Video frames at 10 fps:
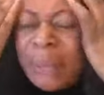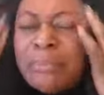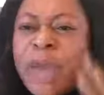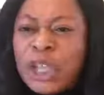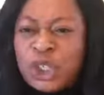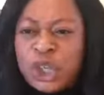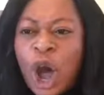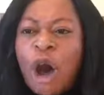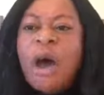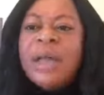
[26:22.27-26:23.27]
Make
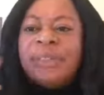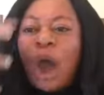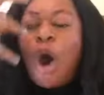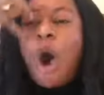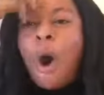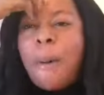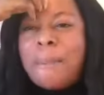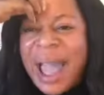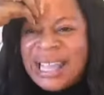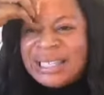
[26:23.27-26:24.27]
sure the old
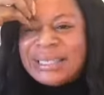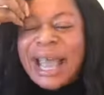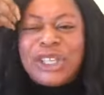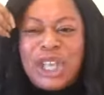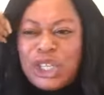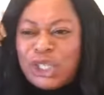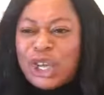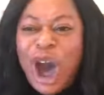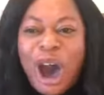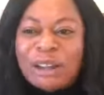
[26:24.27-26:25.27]
mindset is
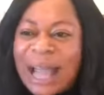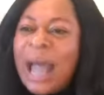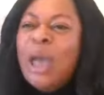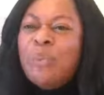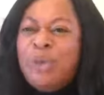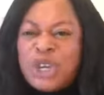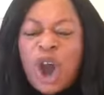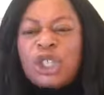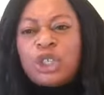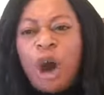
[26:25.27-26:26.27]
gone,
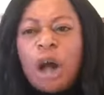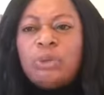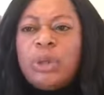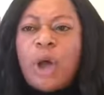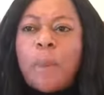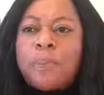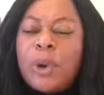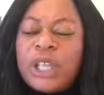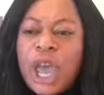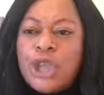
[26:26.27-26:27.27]
because God will not
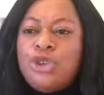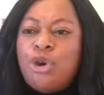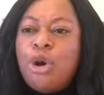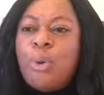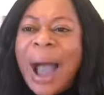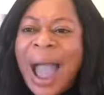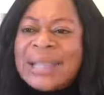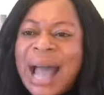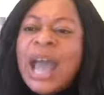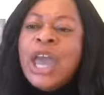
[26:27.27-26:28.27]
put a new
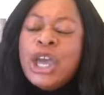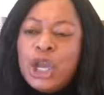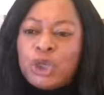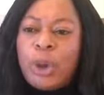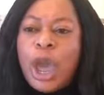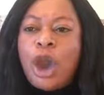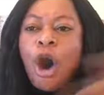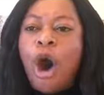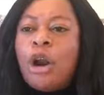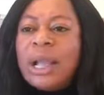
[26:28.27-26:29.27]
wine into
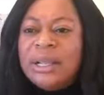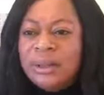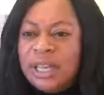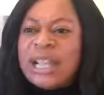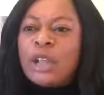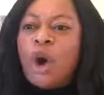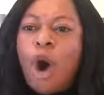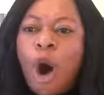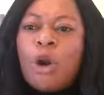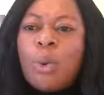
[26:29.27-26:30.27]
an
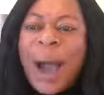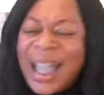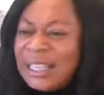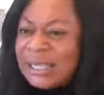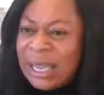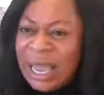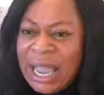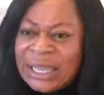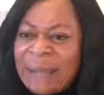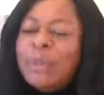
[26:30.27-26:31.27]
old wine skin.